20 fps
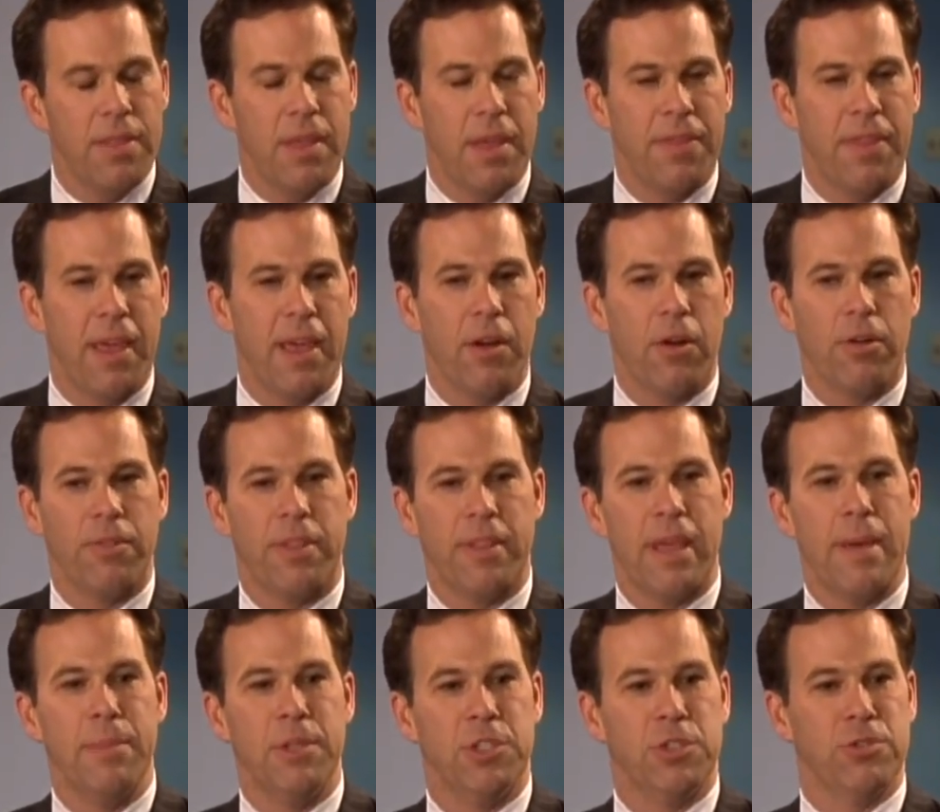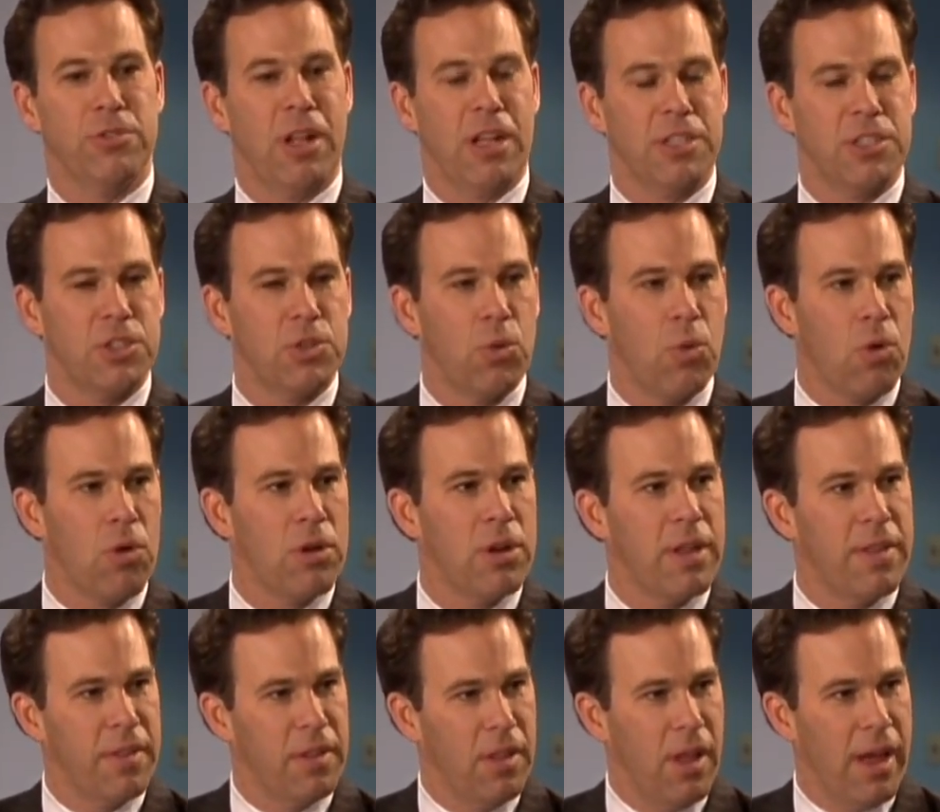that they are the images are not stored
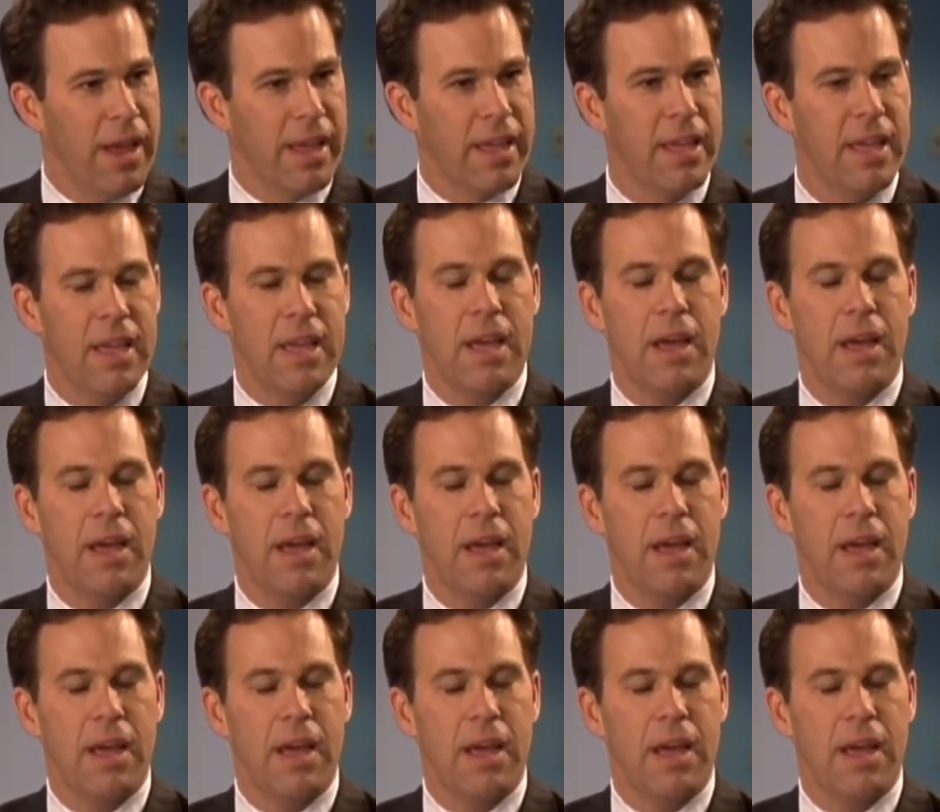and the like.